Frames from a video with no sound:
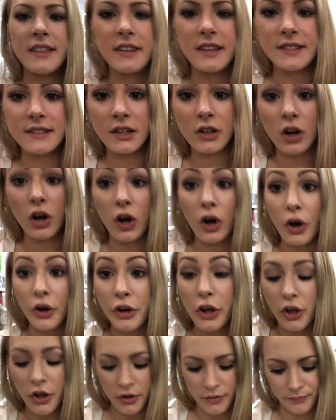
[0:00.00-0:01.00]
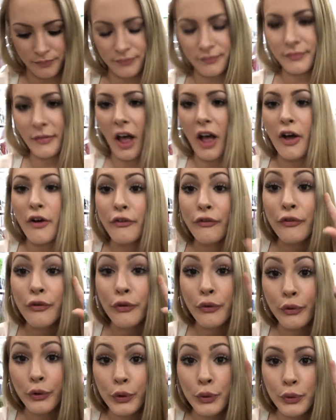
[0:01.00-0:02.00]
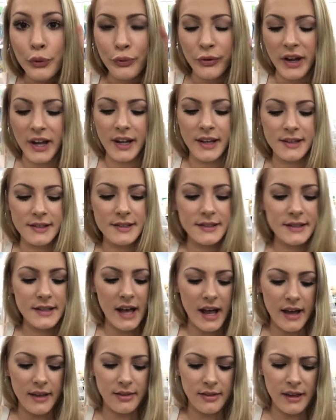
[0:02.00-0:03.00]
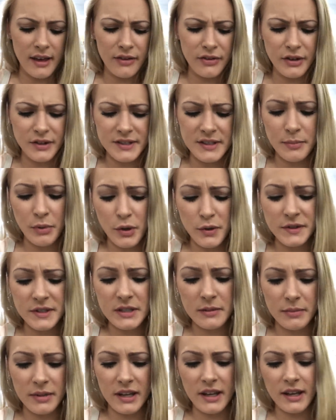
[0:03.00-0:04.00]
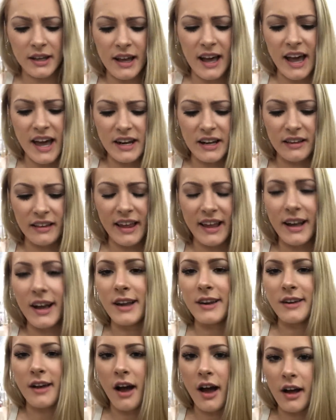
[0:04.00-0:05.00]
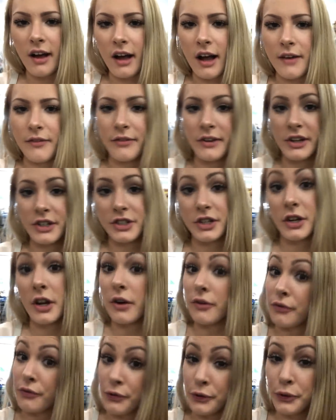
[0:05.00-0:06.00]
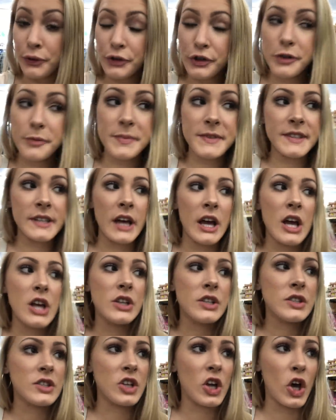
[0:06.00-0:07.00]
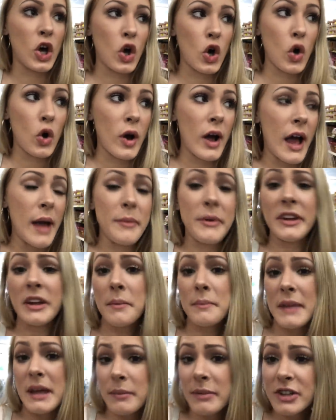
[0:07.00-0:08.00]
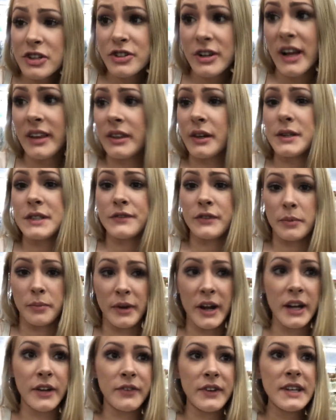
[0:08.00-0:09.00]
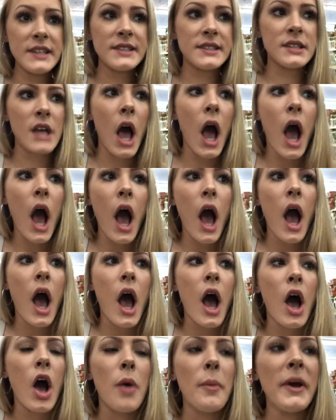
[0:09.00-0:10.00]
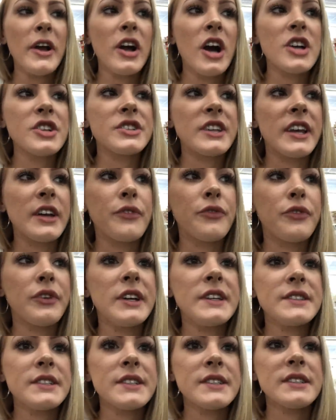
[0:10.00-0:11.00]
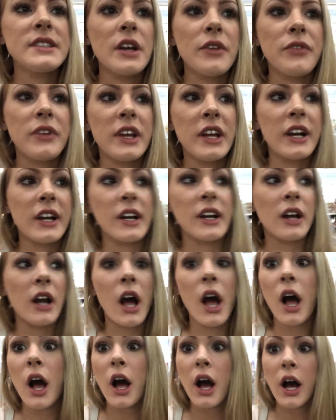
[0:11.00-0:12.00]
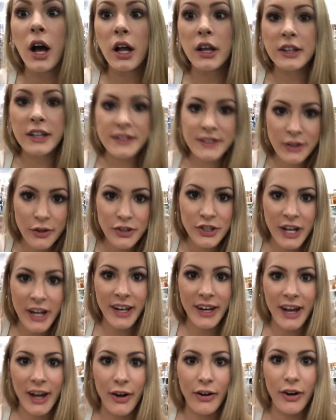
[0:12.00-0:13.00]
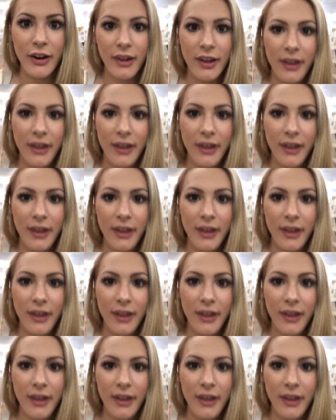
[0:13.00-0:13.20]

These are called Fruit Rings. I think they're supposed to be kind of like a knockoff version of Fruit Loops. So I'm gonna maybe try those for breakfast. Oh my gosh, they have freezer stuff here. Let's go check it out.